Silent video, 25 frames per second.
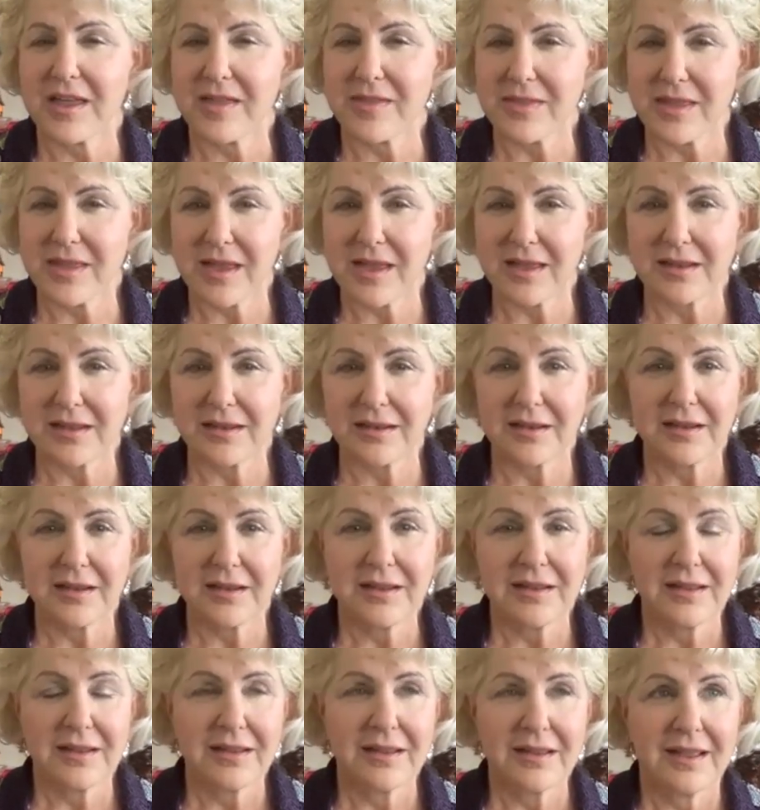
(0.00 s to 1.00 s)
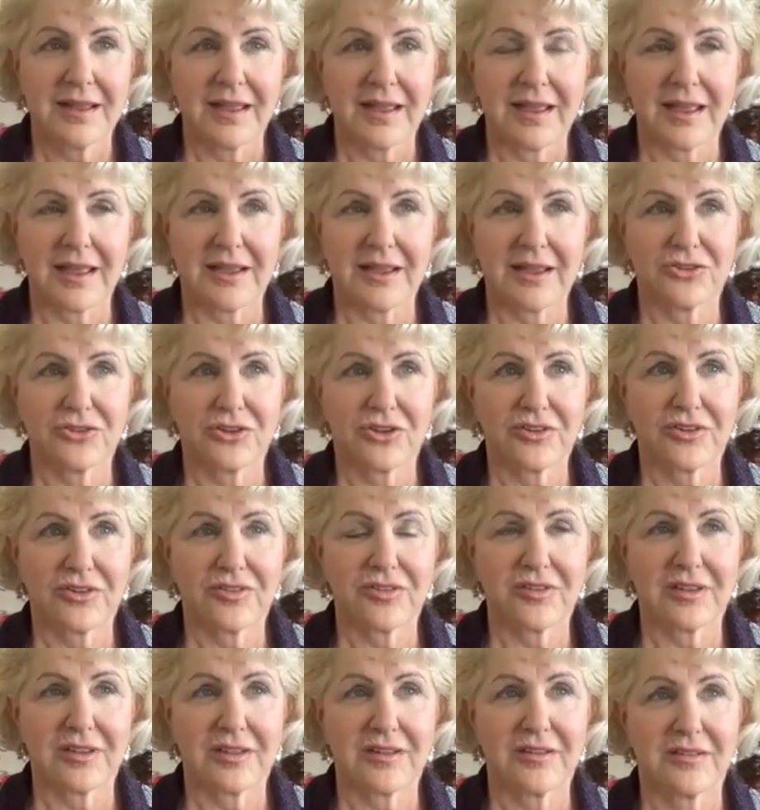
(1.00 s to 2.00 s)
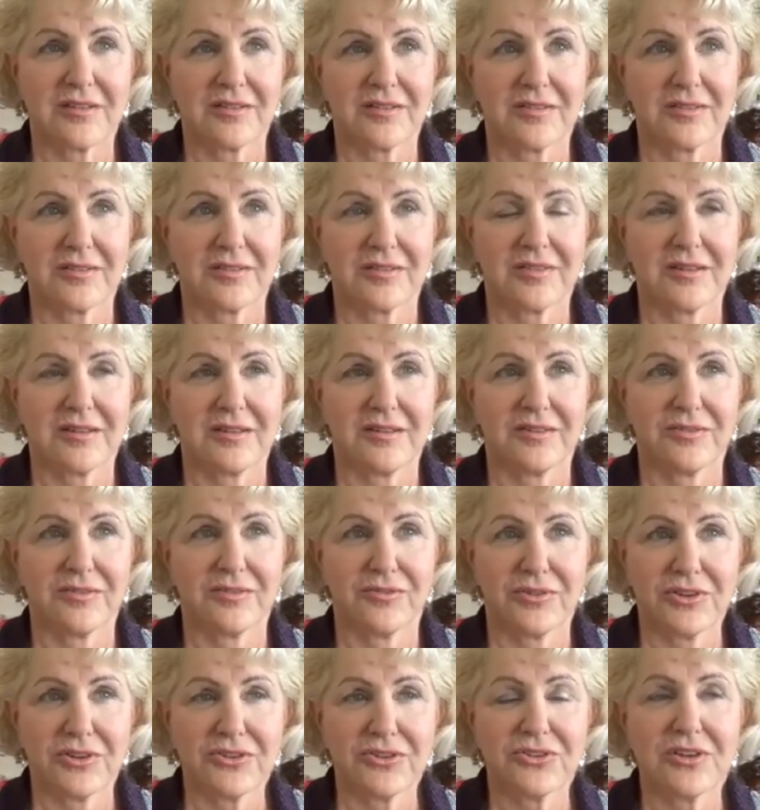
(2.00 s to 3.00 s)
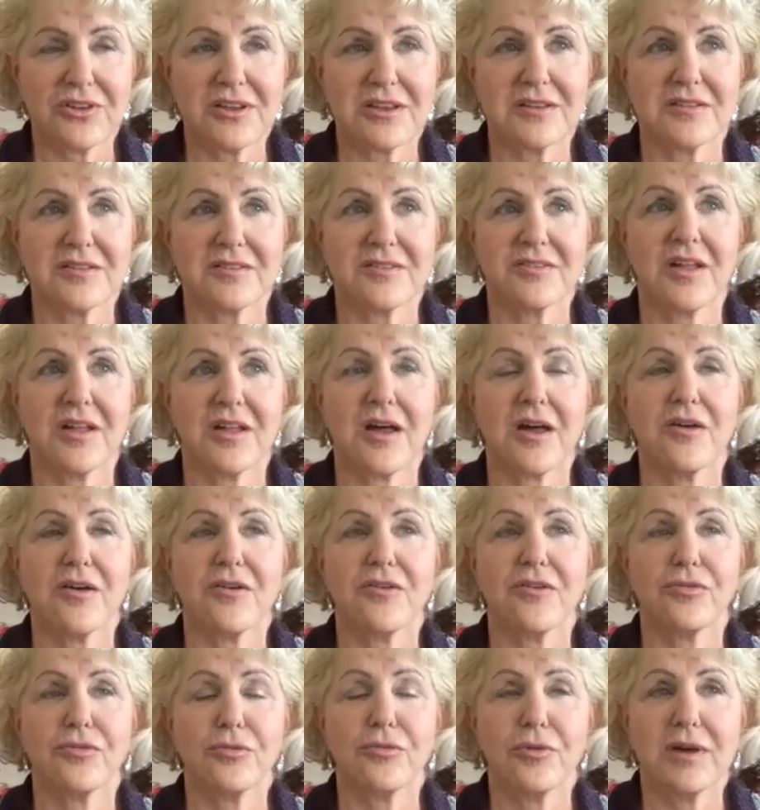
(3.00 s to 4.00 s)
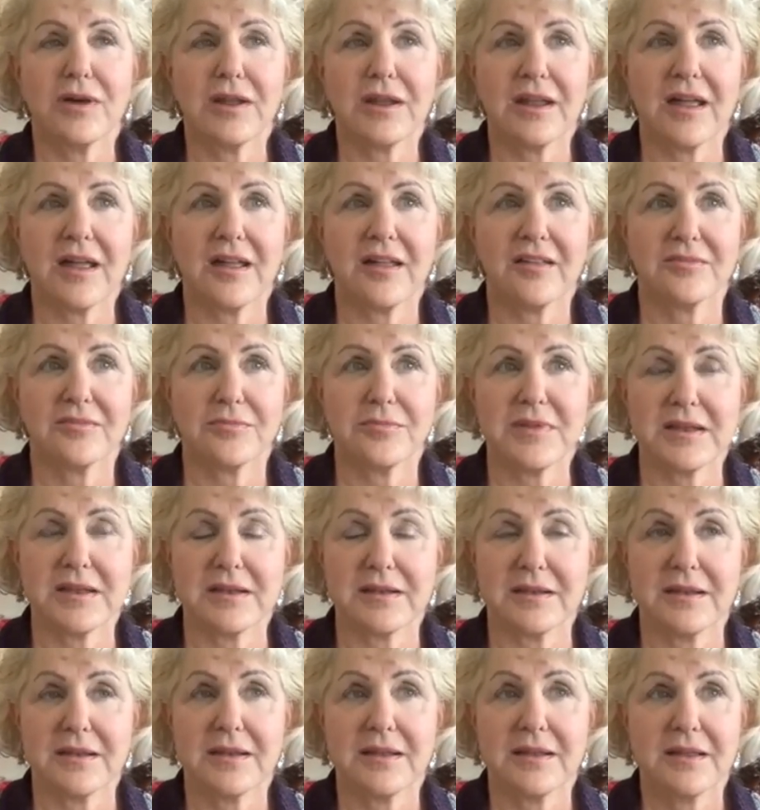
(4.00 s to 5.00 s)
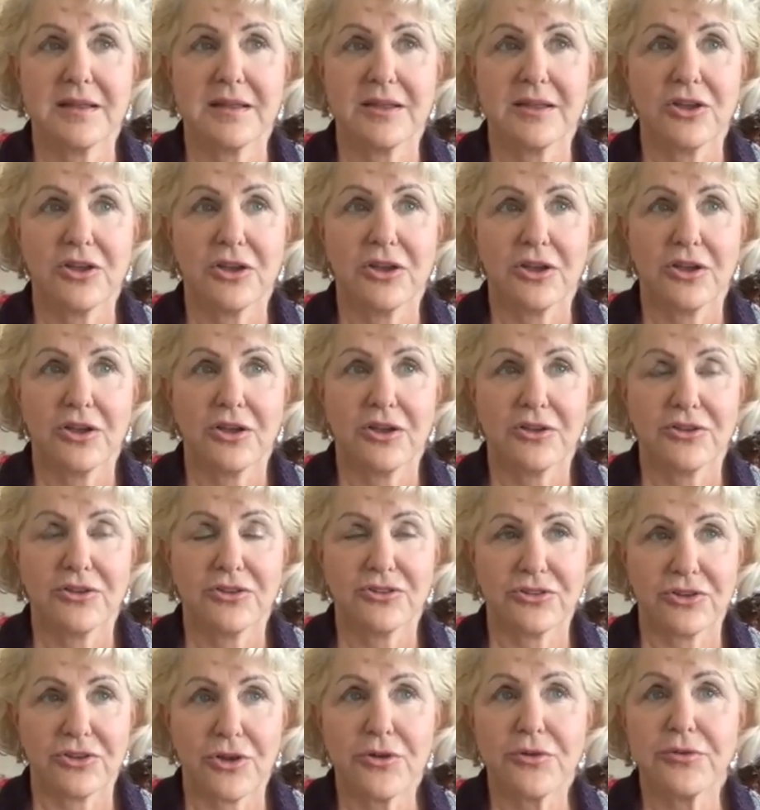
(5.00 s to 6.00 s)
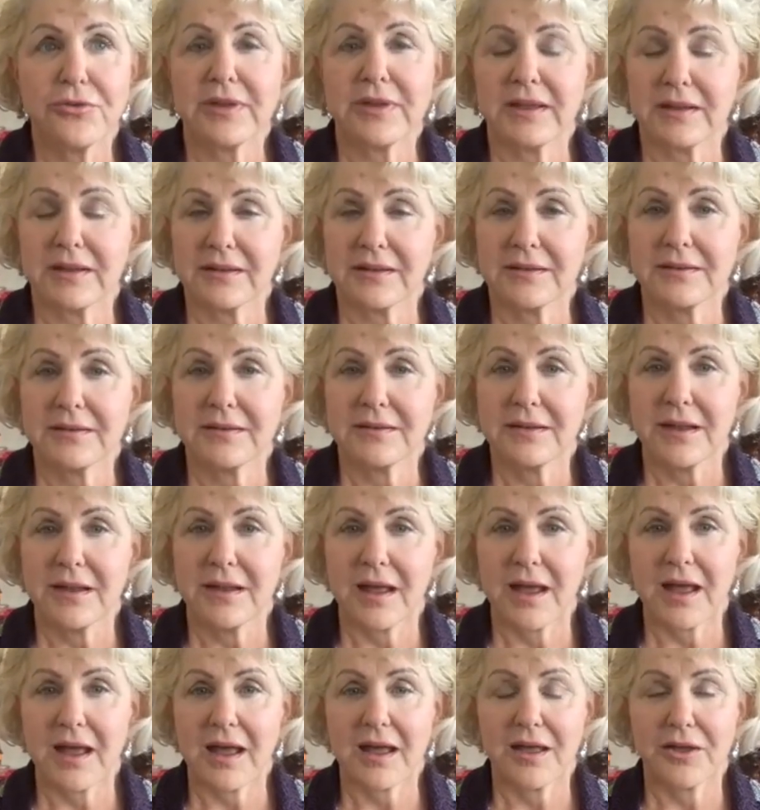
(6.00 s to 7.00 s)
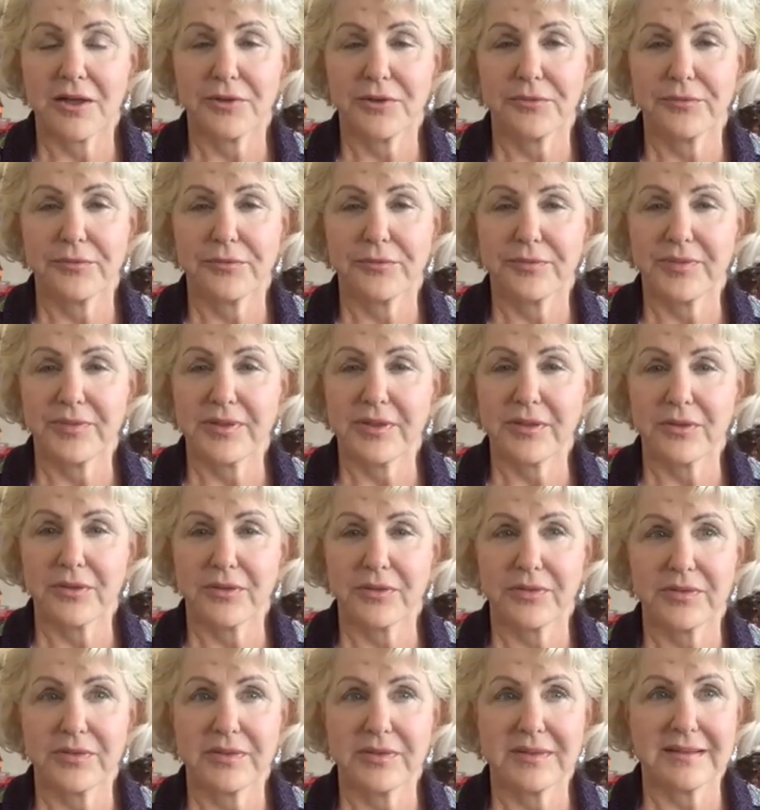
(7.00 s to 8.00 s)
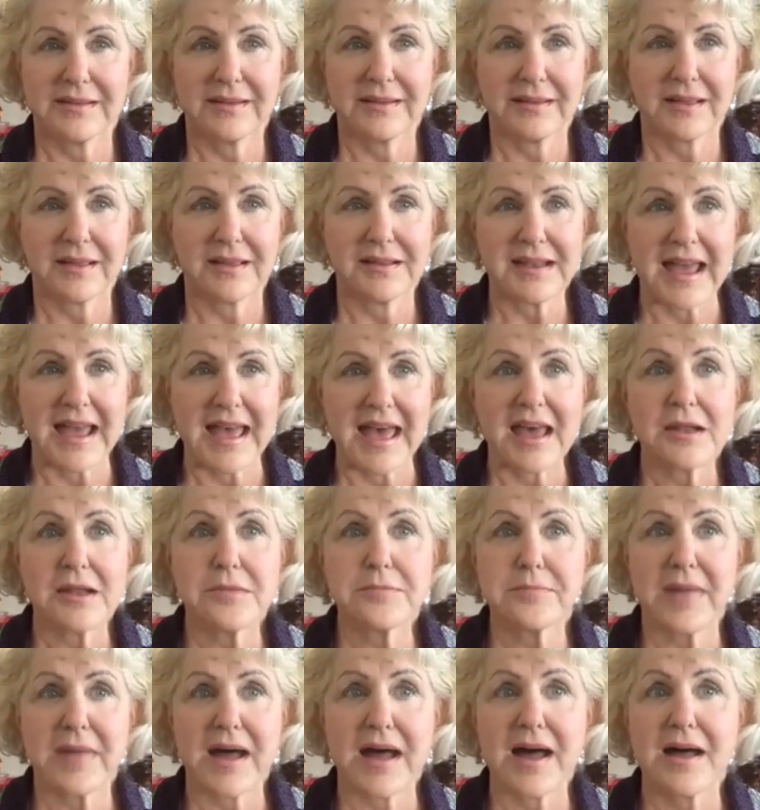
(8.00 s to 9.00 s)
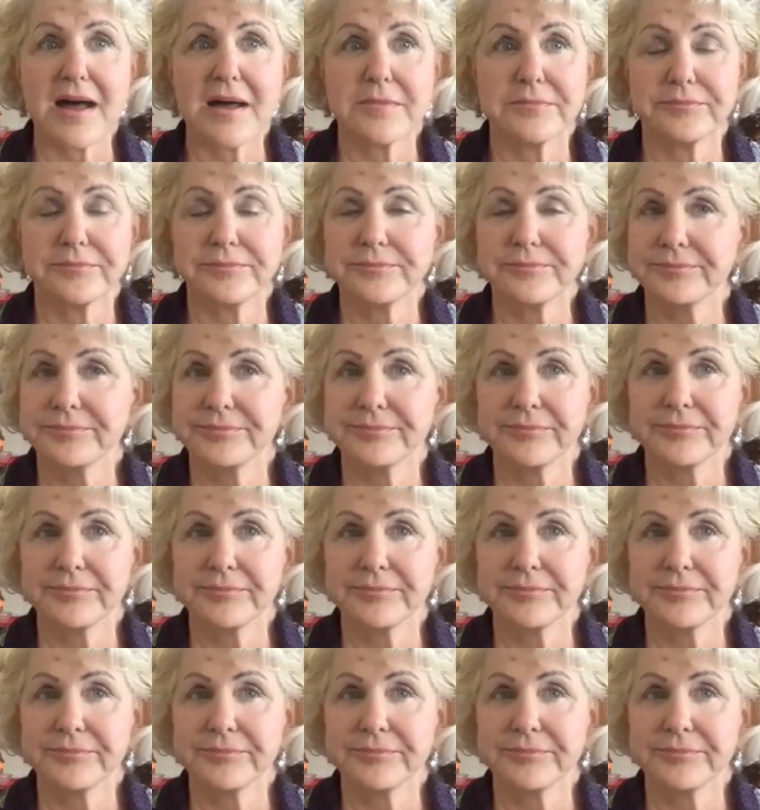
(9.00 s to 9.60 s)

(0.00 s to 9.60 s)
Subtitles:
And then it just is these visions of what has been showing, like an atom bomb